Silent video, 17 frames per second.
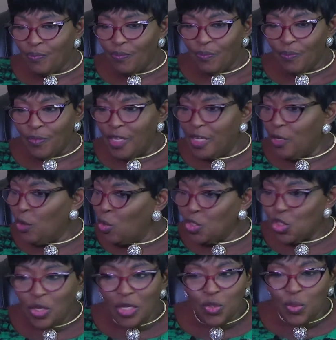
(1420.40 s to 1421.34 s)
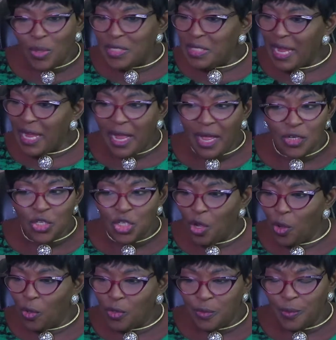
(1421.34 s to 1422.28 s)
They go straight to a psychiatric
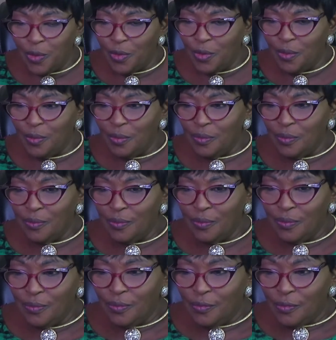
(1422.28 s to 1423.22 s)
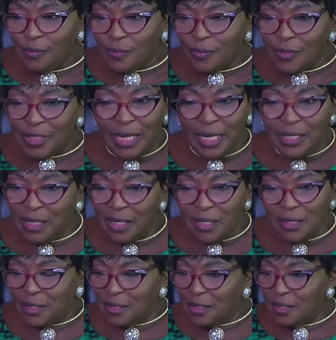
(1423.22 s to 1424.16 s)
hospital. That's it.
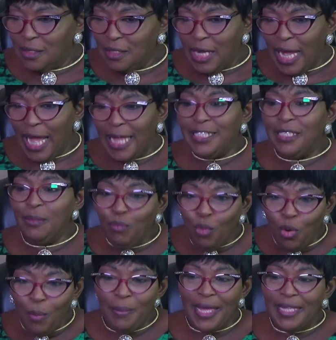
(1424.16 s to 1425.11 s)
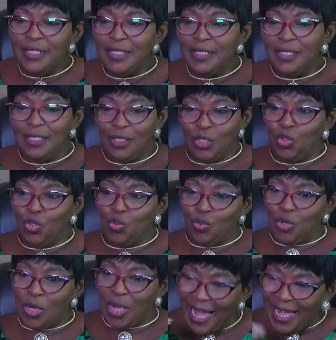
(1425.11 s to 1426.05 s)
And the moment you
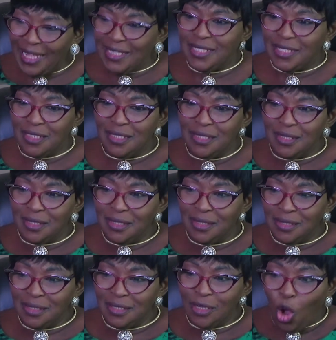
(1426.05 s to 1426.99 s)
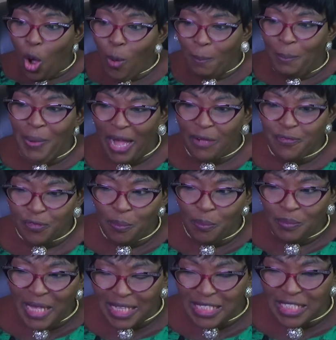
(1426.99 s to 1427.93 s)
can't come back from
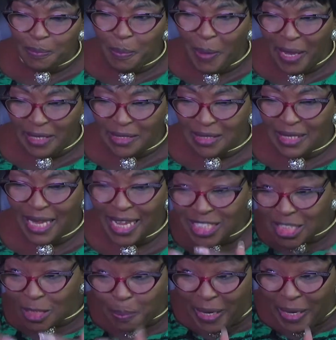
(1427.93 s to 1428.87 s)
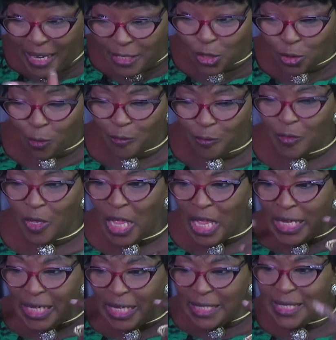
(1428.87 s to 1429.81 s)
that space, that place of
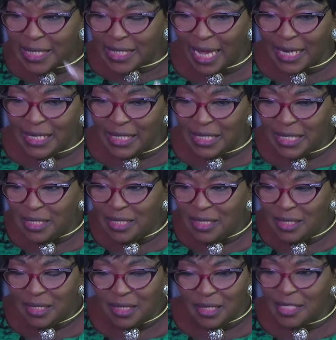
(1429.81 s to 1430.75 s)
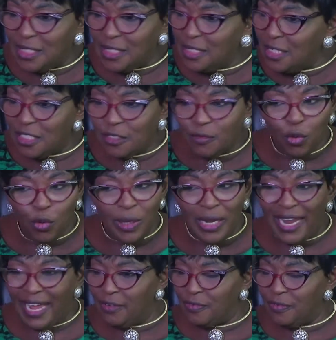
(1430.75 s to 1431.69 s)
insanity, it is for life.